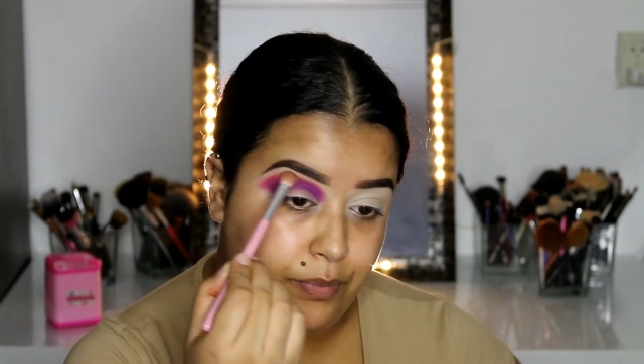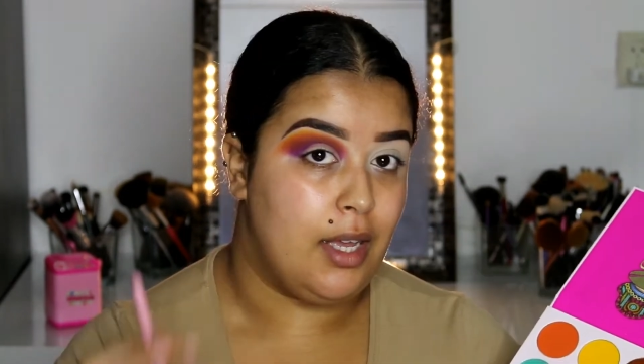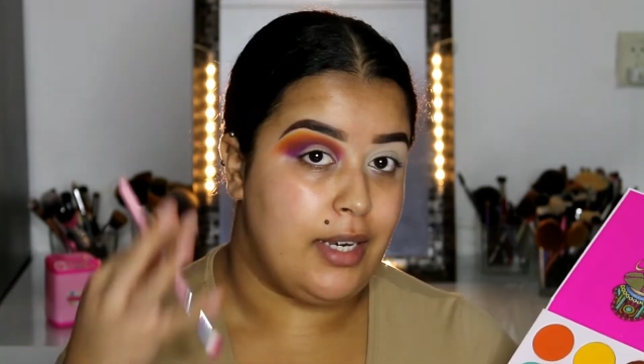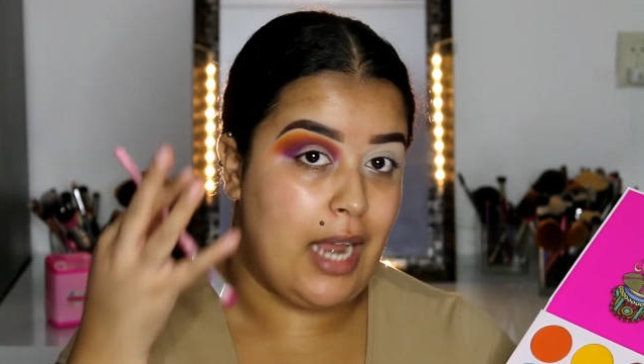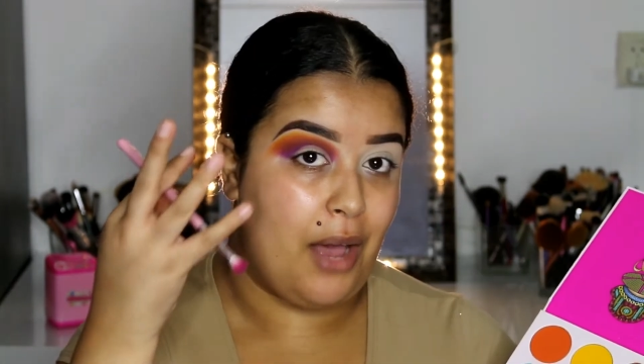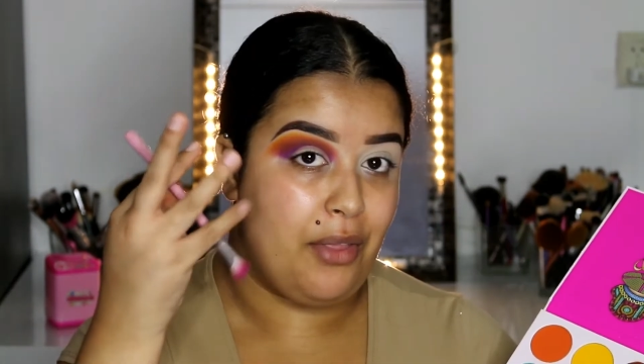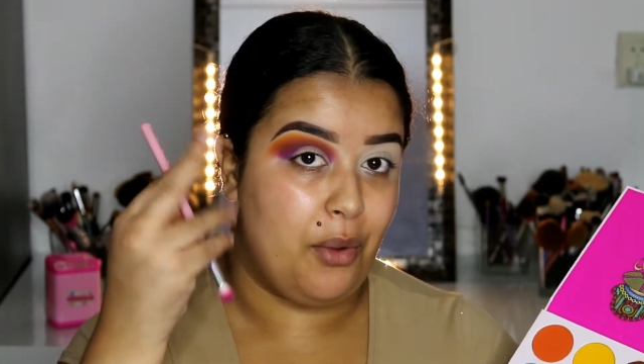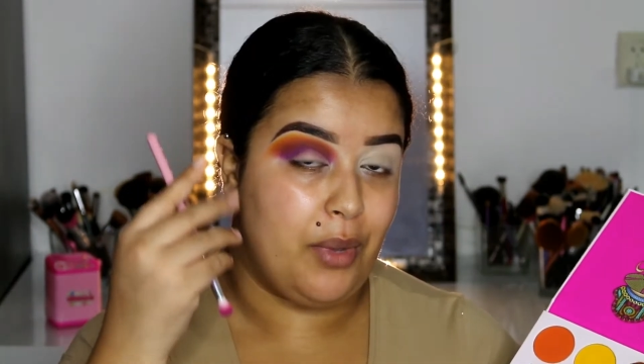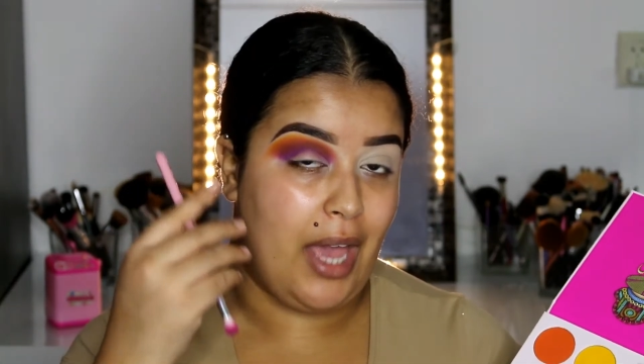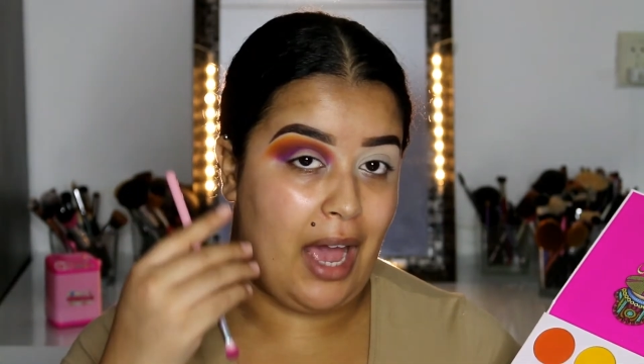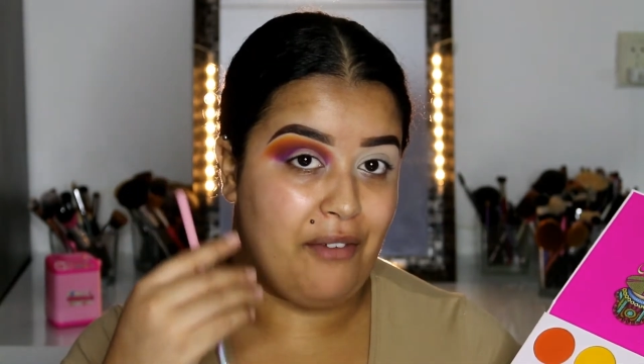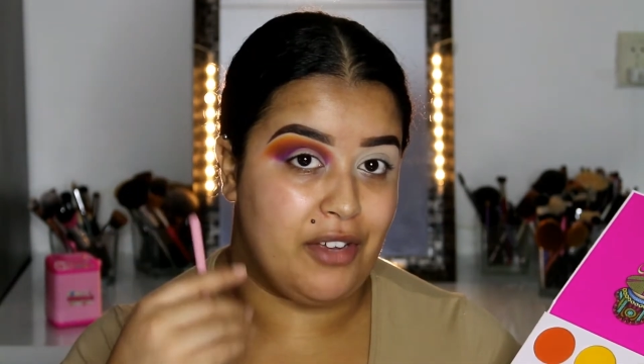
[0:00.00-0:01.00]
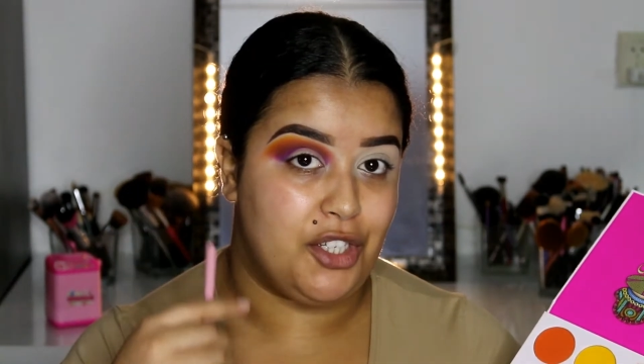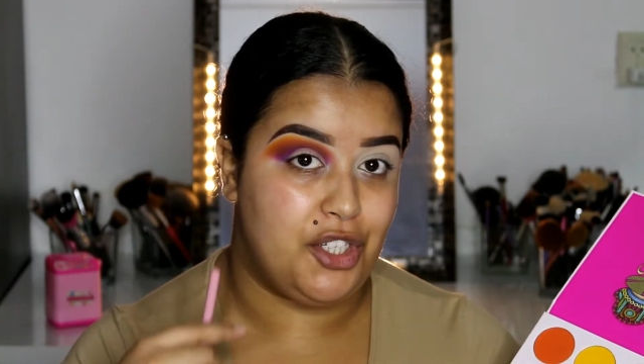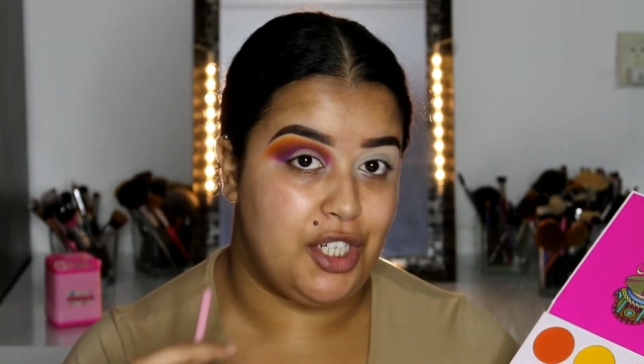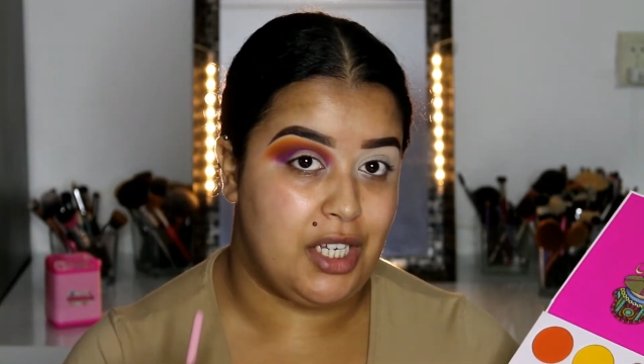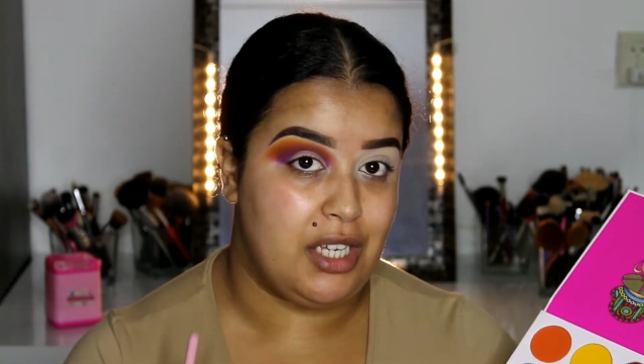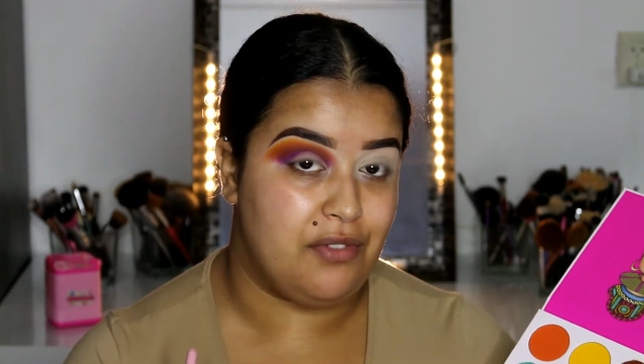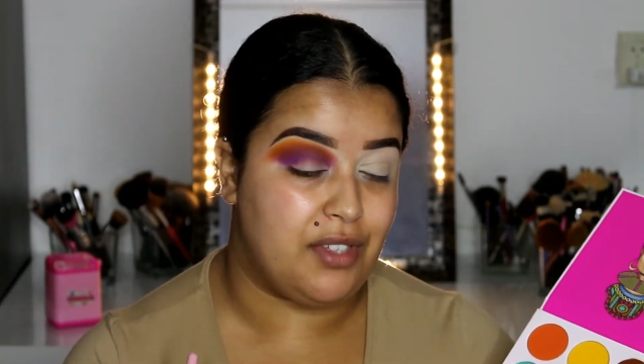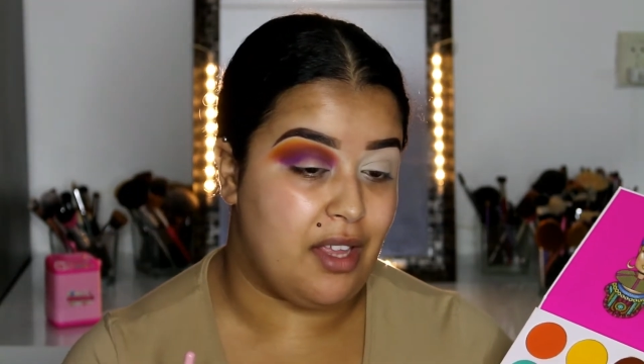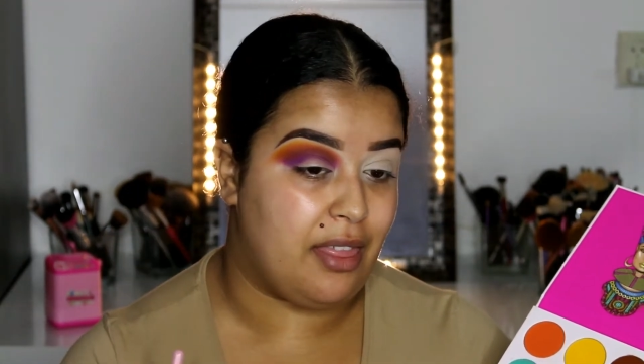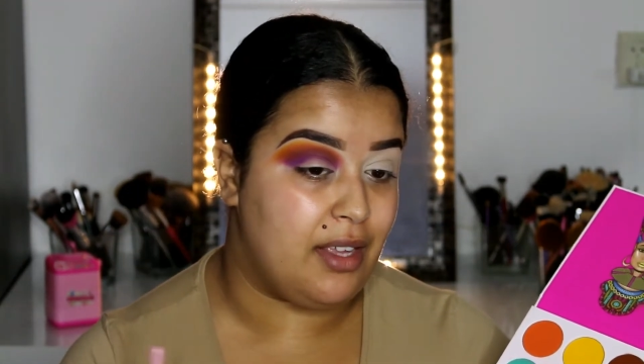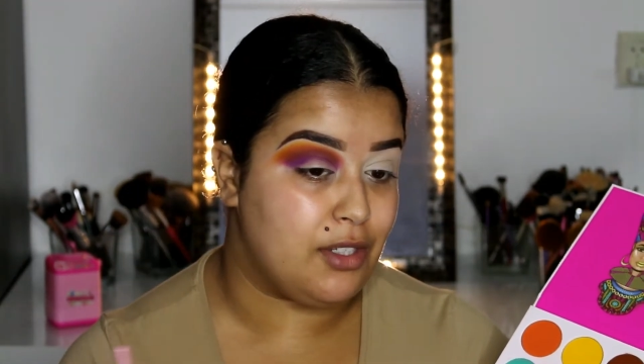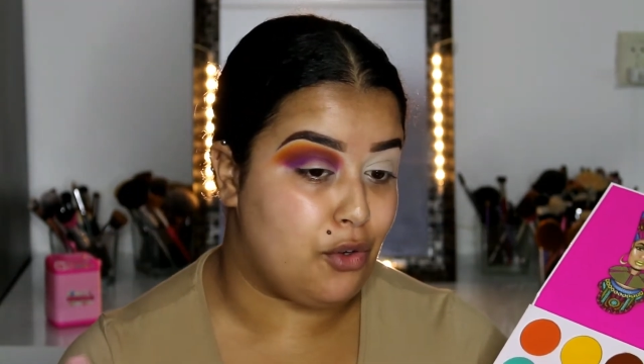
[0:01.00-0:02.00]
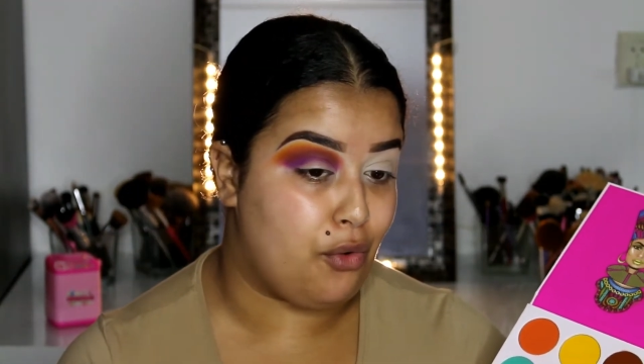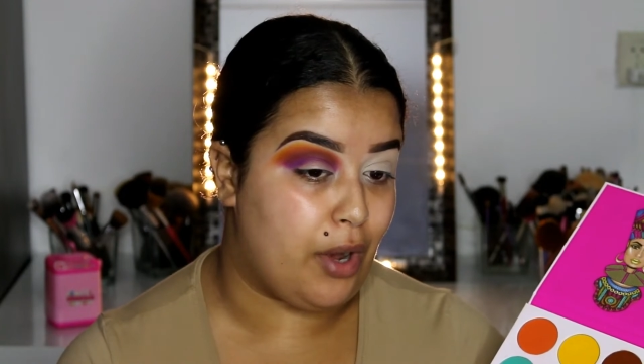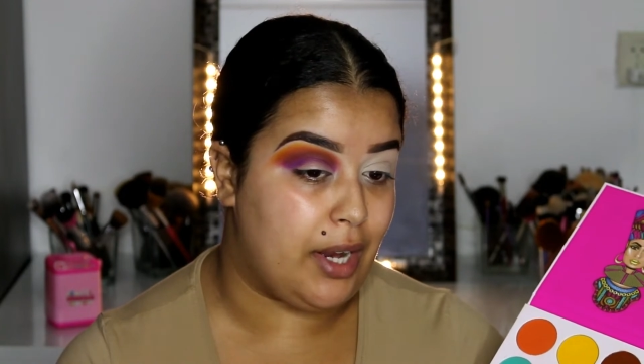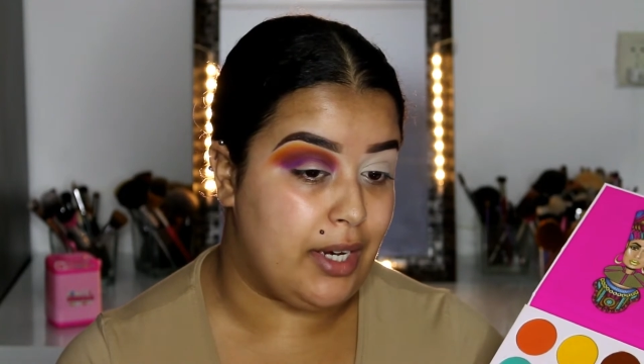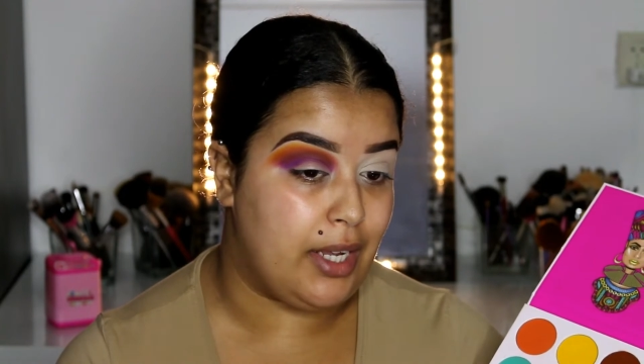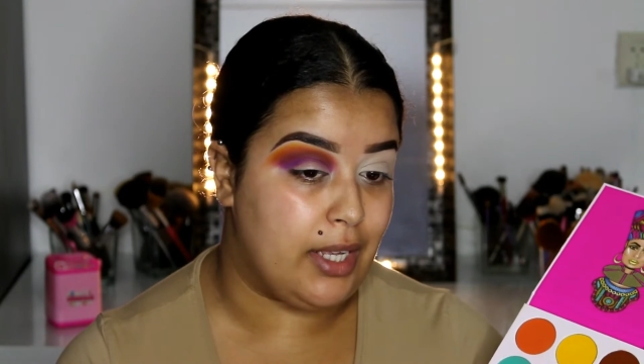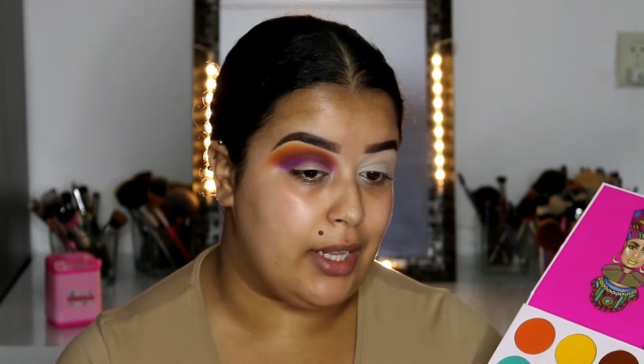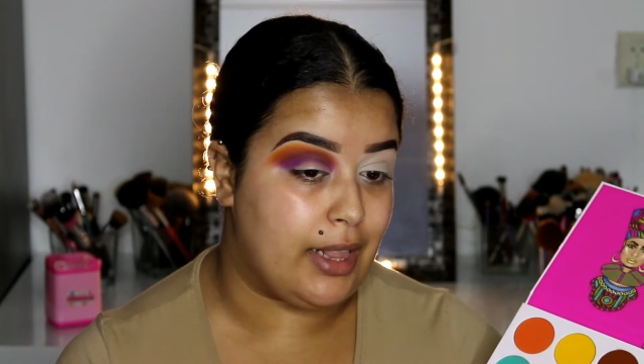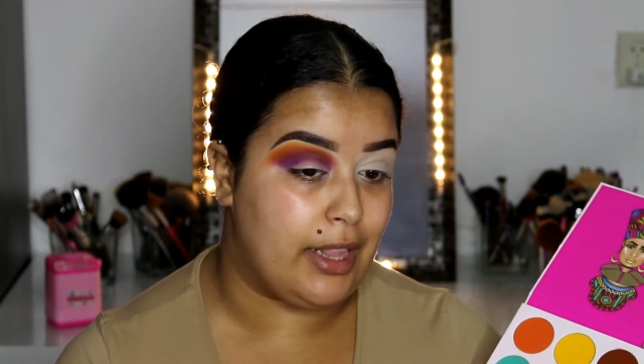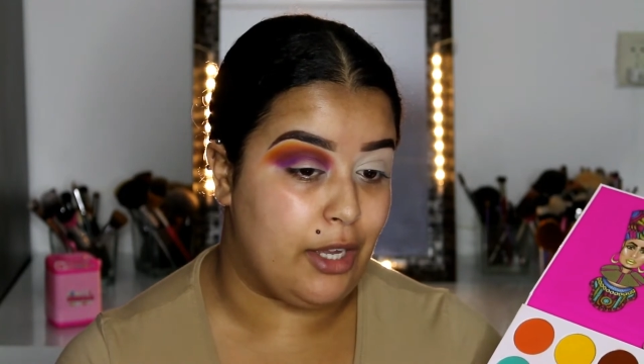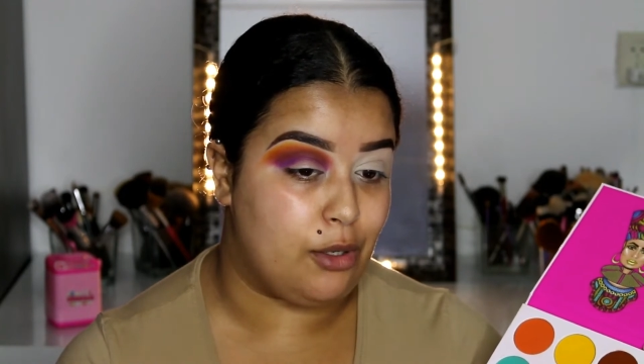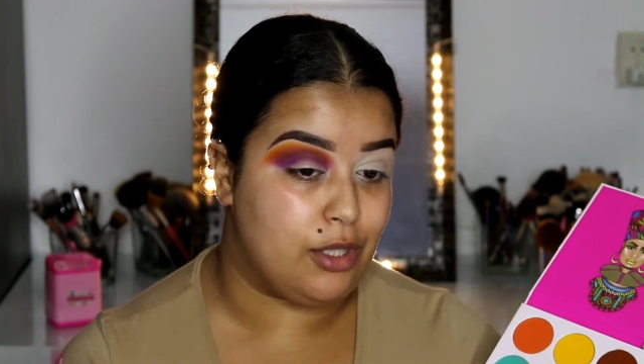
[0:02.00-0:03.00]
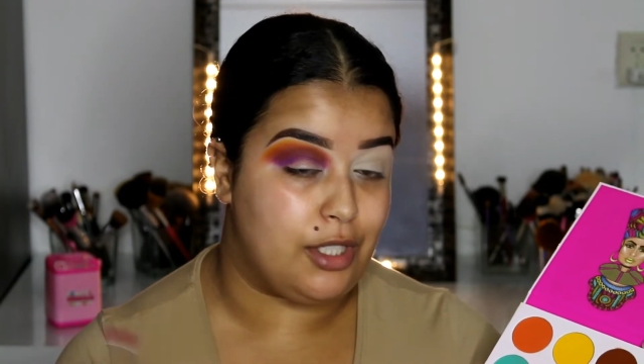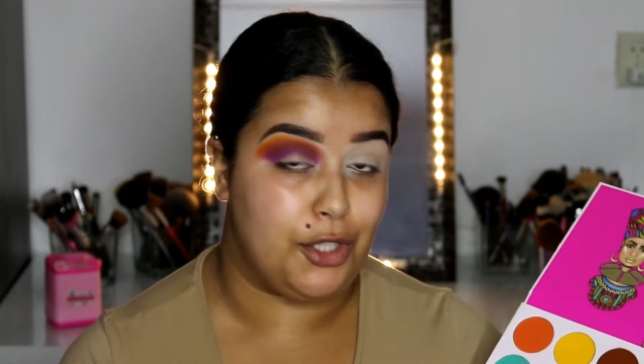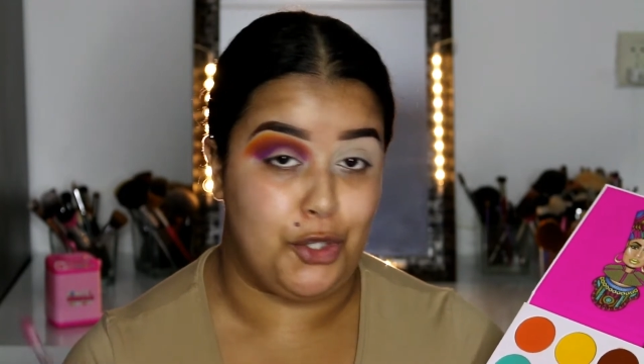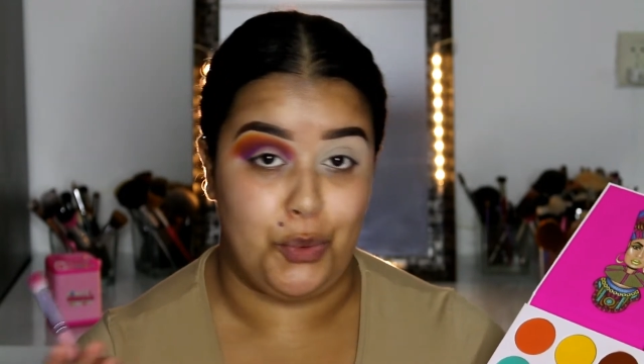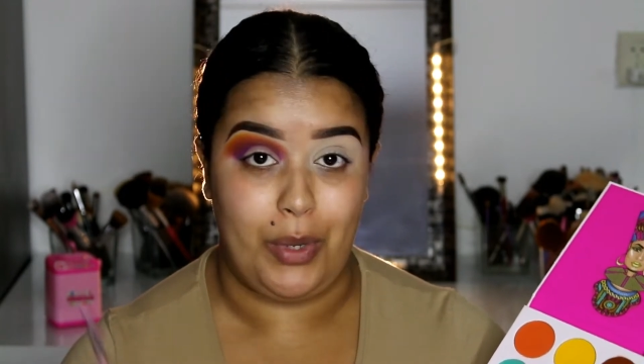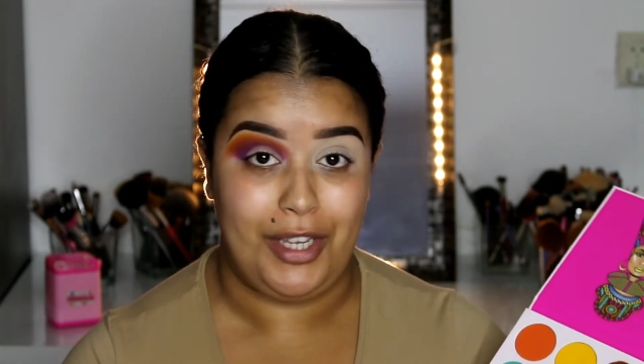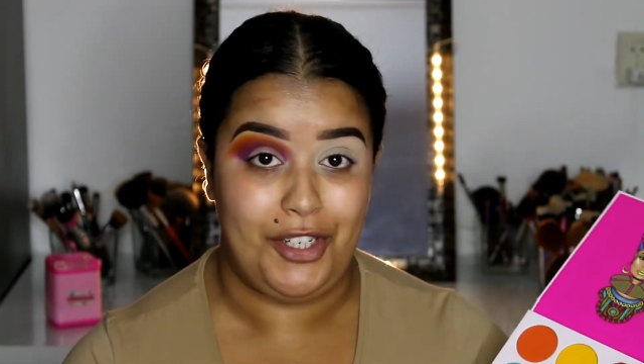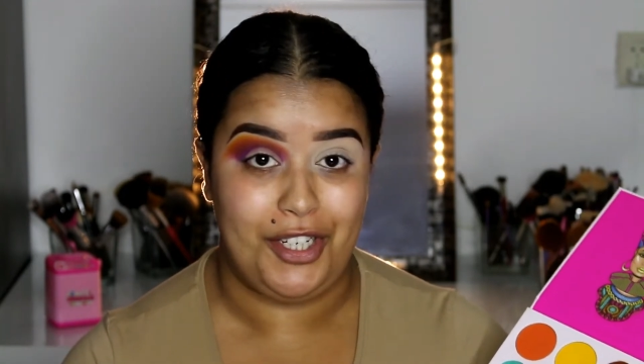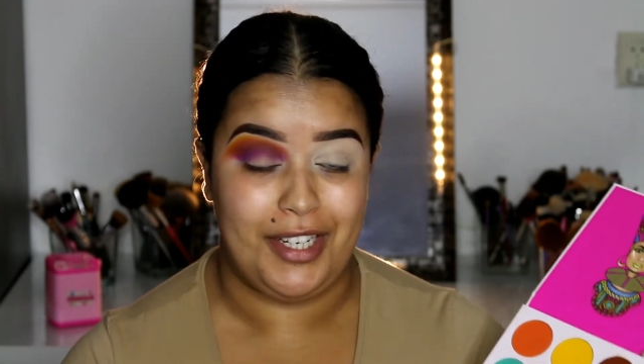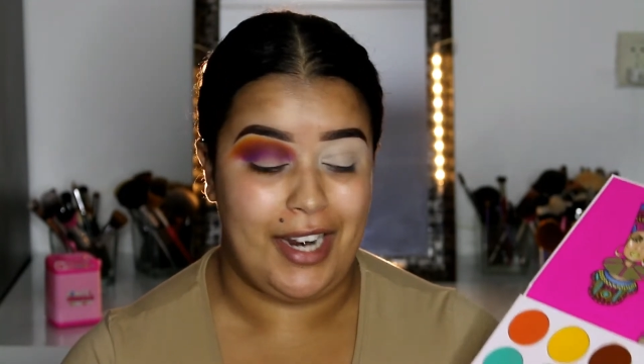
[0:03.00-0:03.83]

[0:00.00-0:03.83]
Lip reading: Now that we have achieved this gradient little situation,